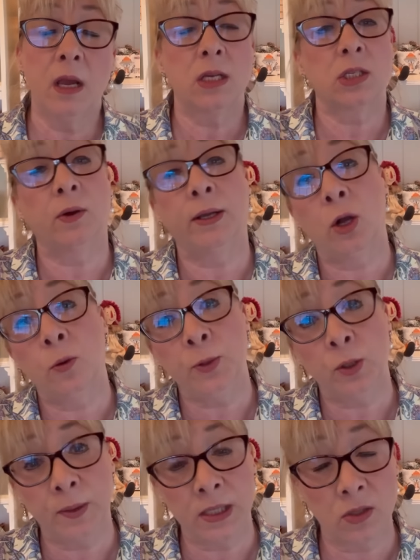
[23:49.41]
So I hope
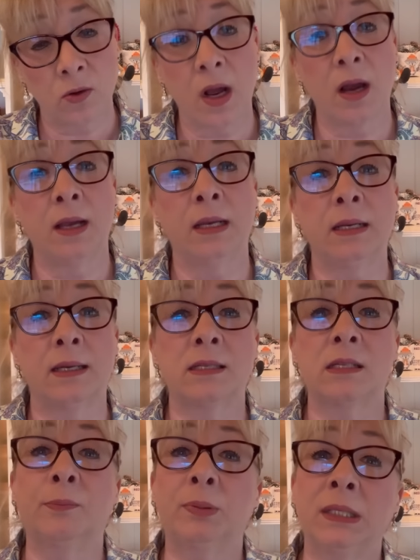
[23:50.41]
you'll be so kind as
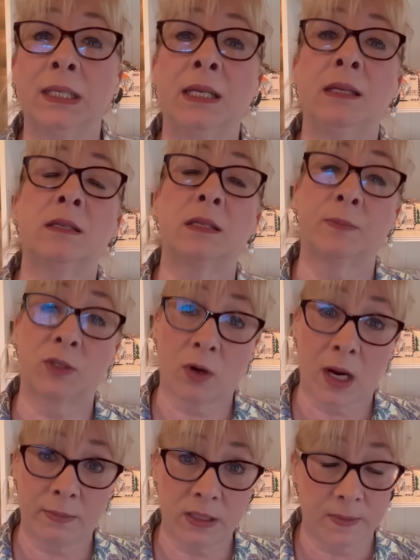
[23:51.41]
to please
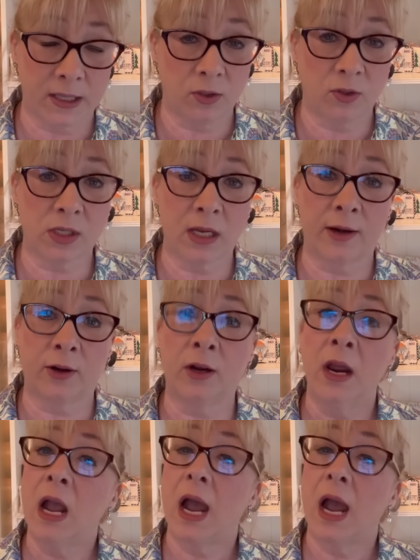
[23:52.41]
subscribe to my newsletter.